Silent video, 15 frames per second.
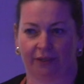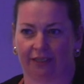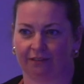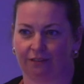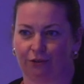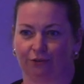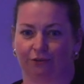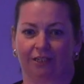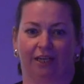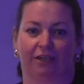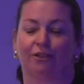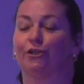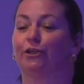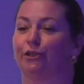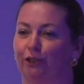in
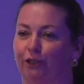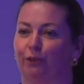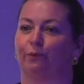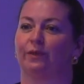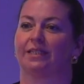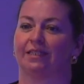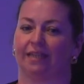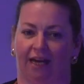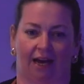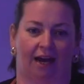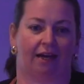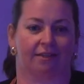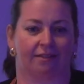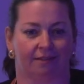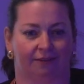succession, you were
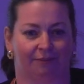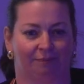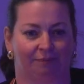sacked.